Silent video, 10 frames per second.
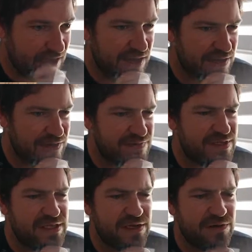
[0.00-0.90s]
I don't know if
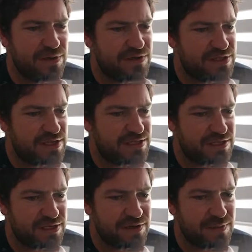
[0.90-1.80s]
this little road is
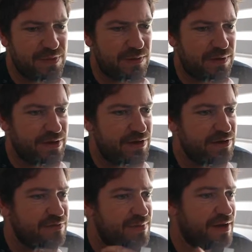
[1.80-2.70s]
necessary, probably
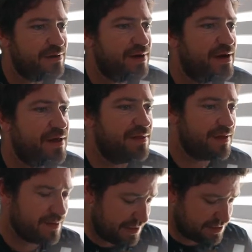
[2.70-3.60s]
not, but anyway. And
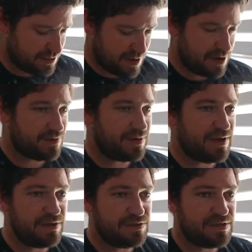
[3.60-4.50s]
then there's a road that
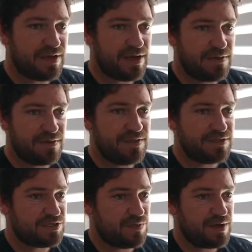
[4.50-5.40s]
goes down
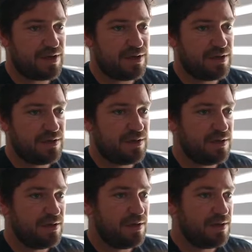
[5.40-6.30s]
this way,
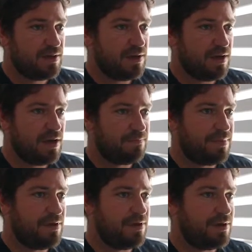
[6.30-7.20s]
up
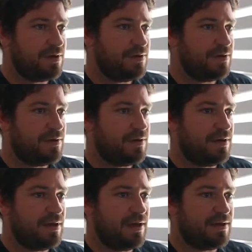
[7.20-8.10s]
here,
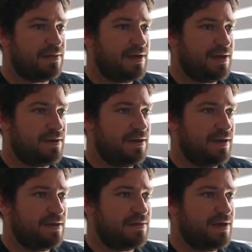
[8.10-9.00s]
like that,
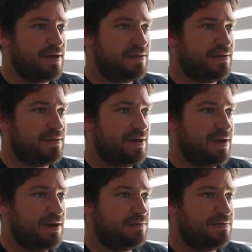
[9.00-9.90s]
and then
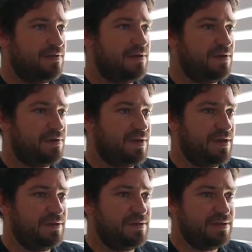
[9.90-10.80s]
out here
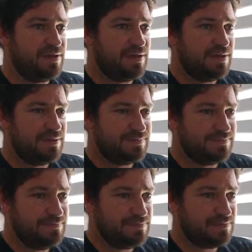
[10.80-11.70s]
again.
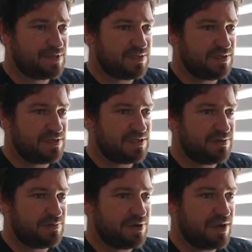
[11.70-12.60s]
So this is the
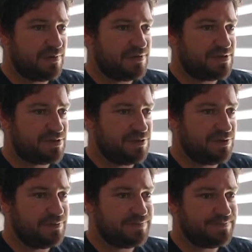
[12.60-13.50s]
primary
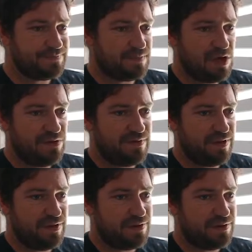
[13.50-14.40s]
school over
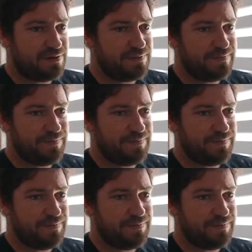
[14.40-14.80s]
here.